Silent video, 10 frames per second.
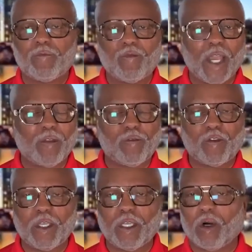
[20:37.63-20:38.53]
faith
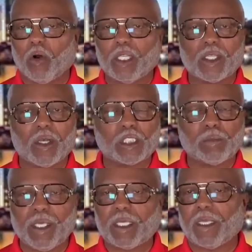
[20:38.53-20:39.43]
feel Holy Ghost
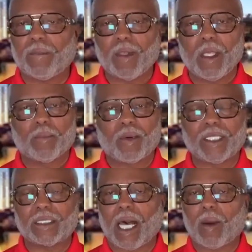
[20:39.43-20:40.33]
speaking,
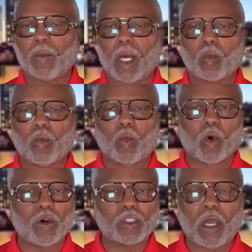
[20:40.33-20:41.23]
praise God, uh,
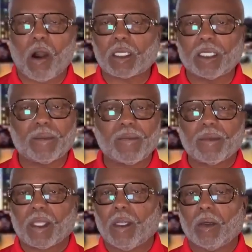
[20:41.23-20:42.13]
word talking,
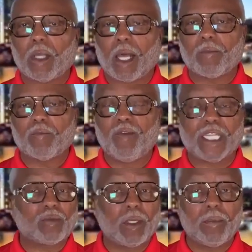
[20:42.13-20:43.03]
you know, uh,
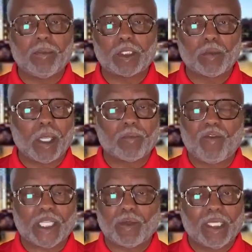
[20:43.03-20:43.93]
victory,
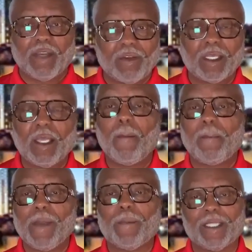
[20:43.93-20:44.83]
victory living
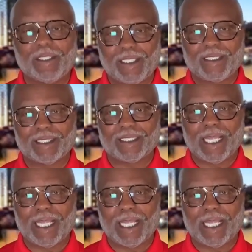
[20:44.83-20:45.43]
people in Jesus'